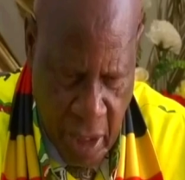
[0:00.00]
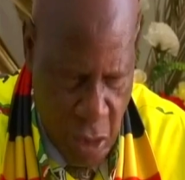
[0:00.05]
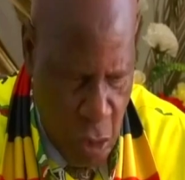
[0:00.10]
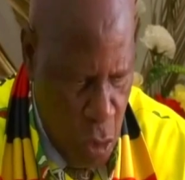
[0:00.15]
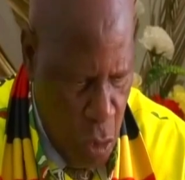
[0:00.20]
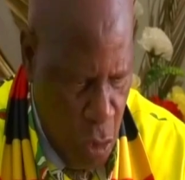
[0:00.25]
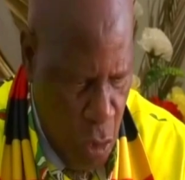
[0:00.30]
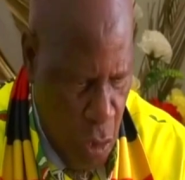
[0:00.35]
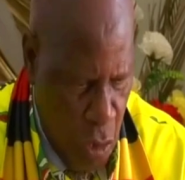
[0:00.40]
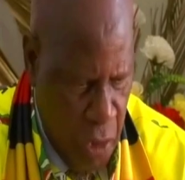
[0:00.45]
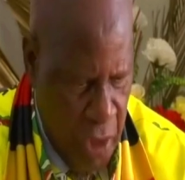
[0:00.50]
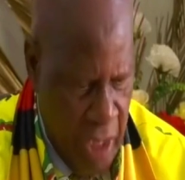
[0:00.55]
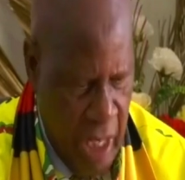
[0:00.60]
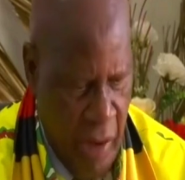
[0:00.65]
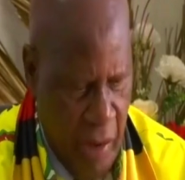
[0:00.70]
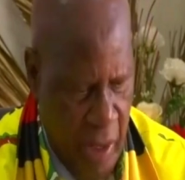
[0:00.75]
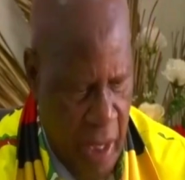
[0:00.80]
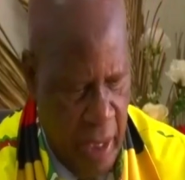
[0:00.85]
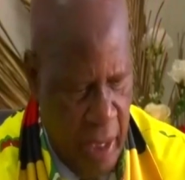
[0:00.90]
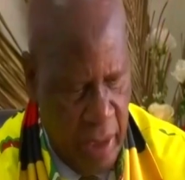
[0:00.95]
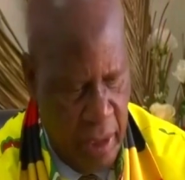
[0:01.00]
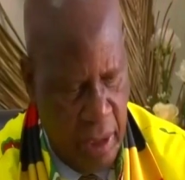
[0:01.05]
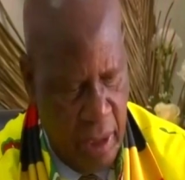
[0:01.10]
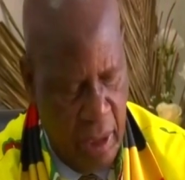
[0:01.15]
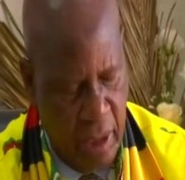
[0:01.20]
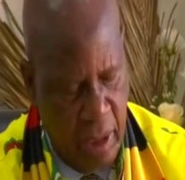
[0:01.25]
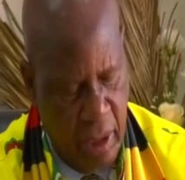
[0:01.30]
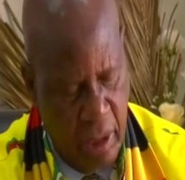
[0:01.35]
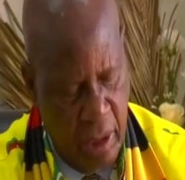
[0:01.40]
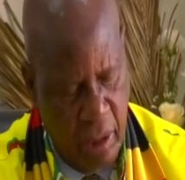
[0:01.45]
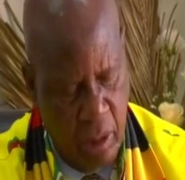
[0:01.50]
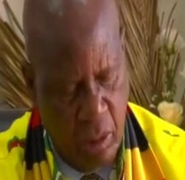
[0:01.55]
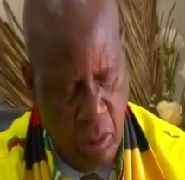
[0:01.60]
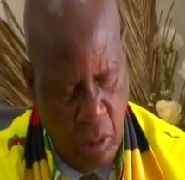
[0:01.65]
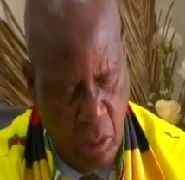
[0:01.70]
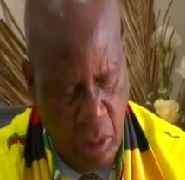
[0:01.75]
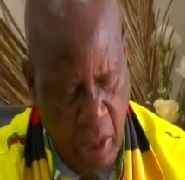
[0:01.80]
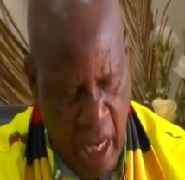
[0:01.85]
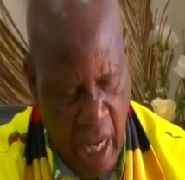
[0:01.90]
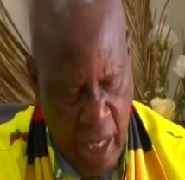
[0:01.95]
as you know,
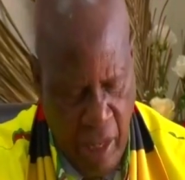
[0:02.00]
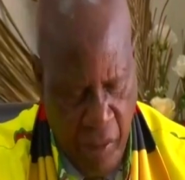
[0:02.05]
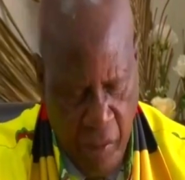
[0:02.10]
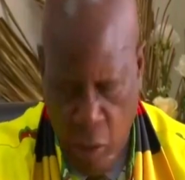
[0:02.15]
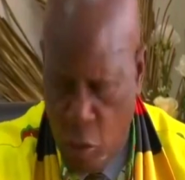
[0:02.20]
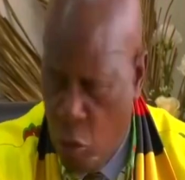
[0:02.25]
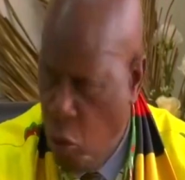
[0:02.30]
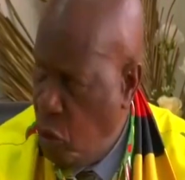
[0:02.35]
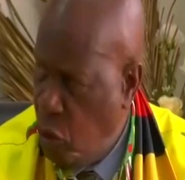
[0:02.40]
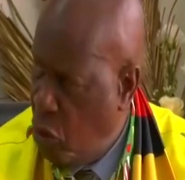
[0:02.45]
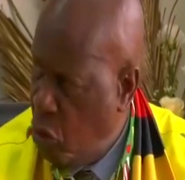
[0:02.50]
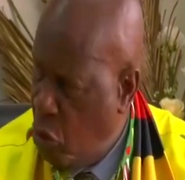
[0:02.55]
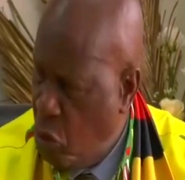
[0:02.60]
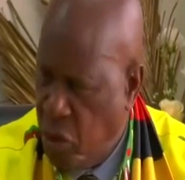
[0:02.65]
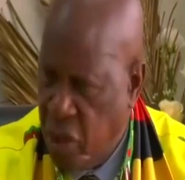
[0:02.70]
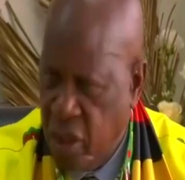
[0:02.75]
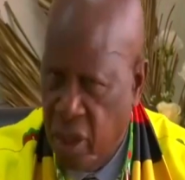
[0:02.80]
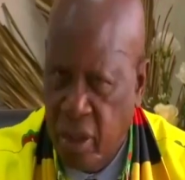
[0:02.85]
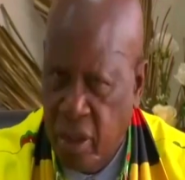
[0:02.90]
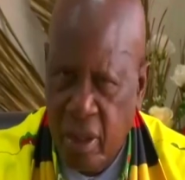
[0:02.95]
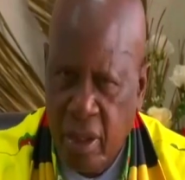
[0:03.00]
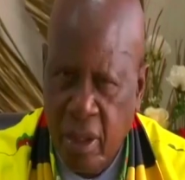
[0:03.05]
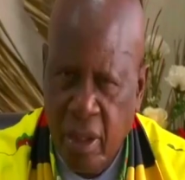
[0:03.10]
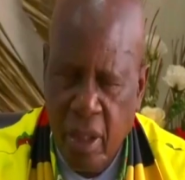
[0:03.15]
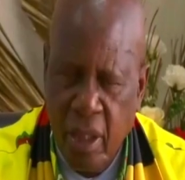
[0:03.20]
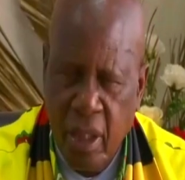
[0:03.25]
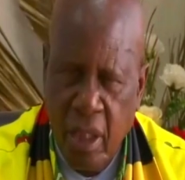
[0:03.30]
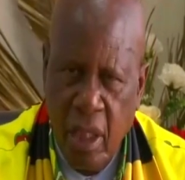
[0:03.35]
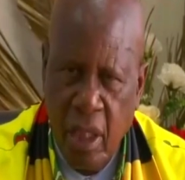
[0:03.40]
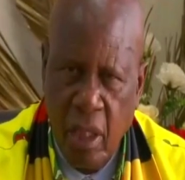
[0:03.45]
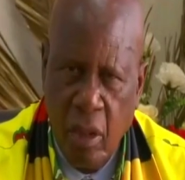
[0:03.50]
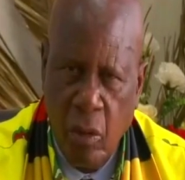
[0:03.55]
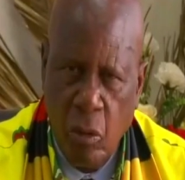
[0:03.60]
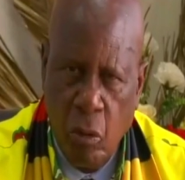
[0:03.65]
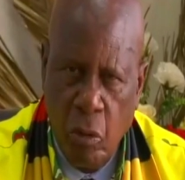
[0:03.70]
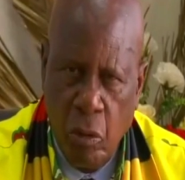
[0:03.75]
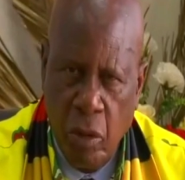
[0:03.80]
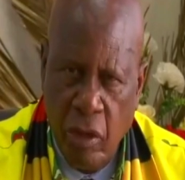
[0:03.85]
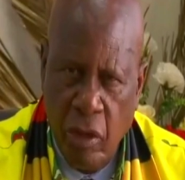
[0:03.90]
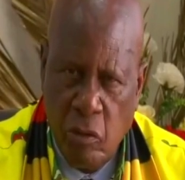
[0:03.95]
under our constitution,
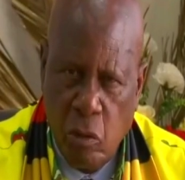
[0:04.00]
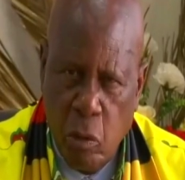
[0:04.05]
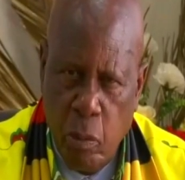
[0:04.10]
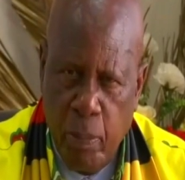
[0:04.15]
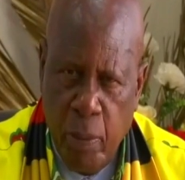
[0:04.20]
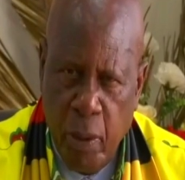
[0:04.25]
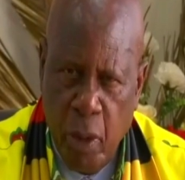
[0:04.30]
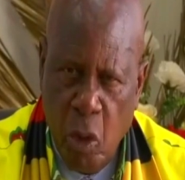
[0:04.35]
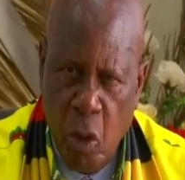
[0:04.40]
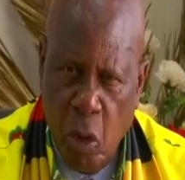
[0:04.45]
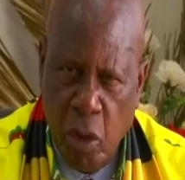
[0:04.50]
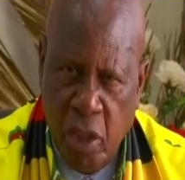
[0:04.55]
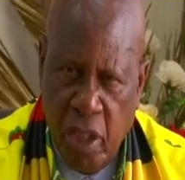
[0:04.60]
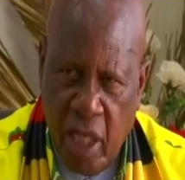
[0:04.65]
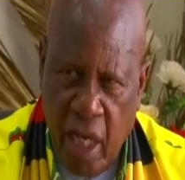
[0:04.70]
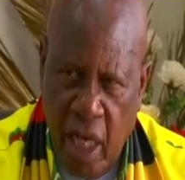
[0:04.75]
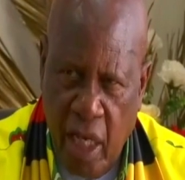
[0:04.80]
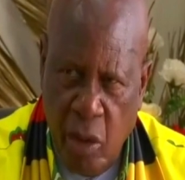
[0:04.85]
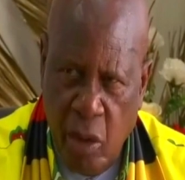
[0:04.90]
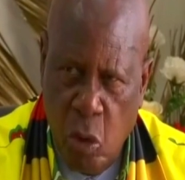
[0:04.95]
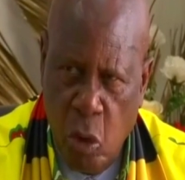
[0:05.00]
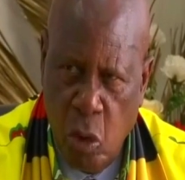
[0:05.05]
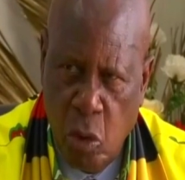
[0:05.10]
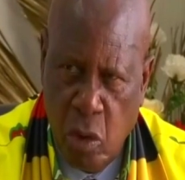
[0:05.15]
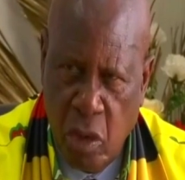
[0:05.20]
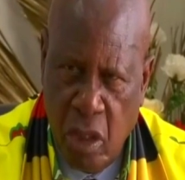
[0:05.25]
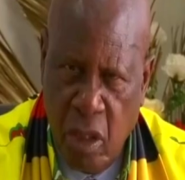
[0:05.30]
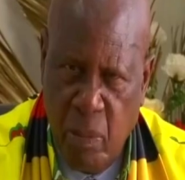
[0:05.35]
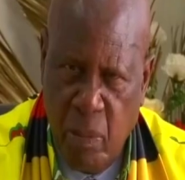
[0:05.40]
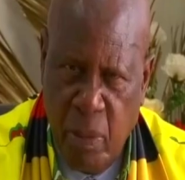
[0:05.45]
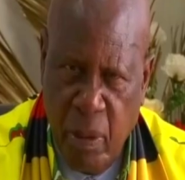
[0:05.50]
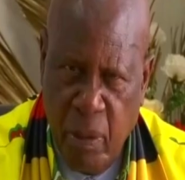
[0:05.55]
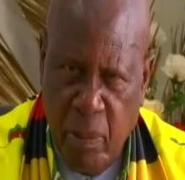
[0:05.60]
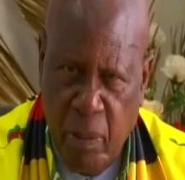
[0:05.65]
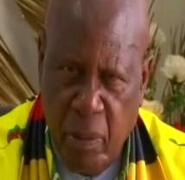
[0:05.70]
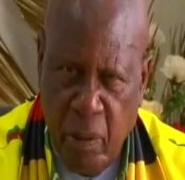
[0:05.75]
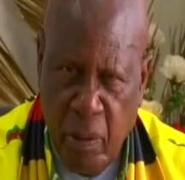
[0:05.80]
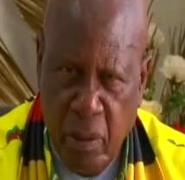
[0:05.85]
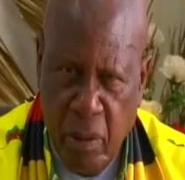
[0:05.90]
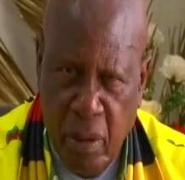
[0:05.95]
we have to periodically go to the people